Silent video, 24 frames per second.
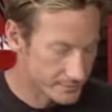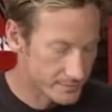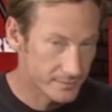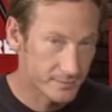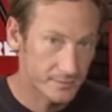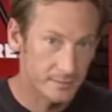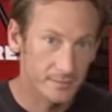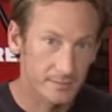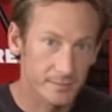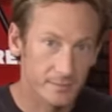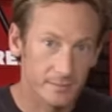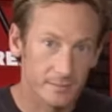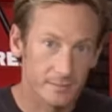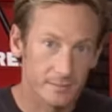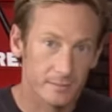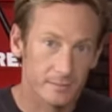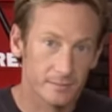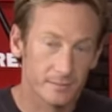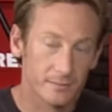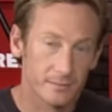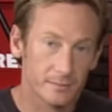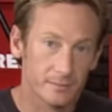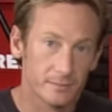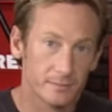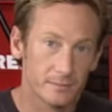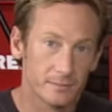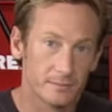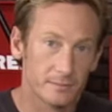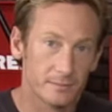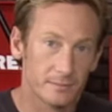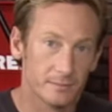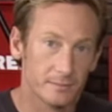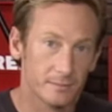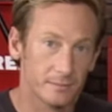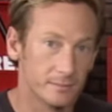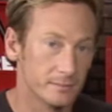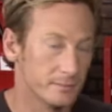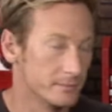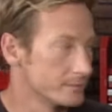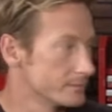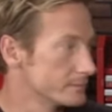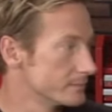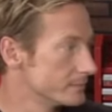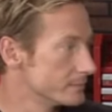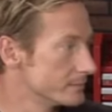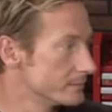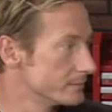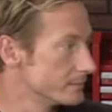
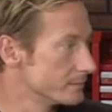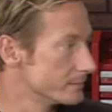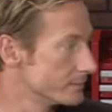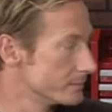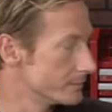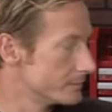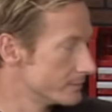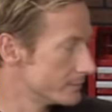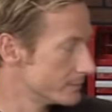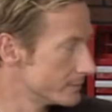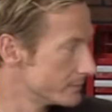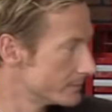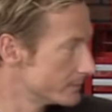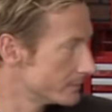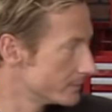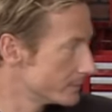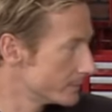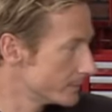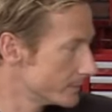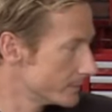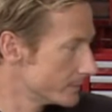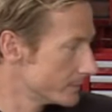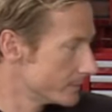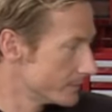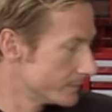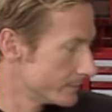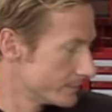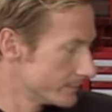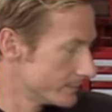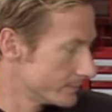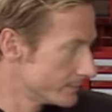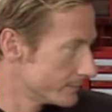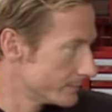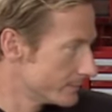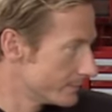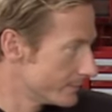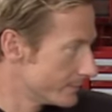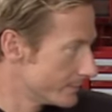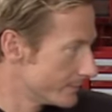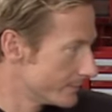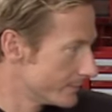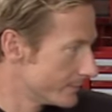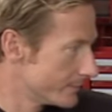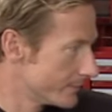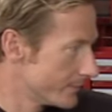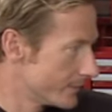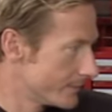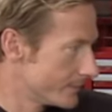
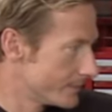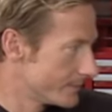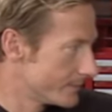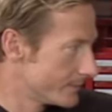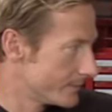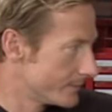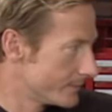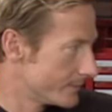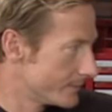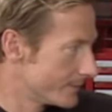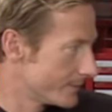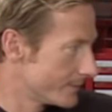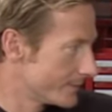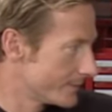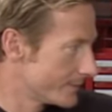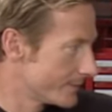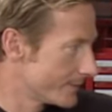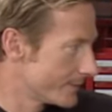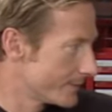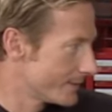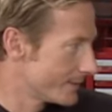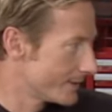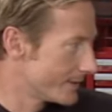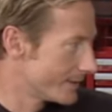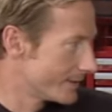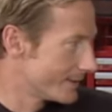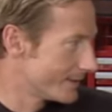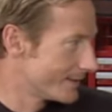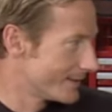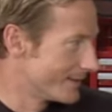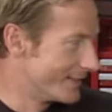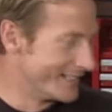The person shown says nothing.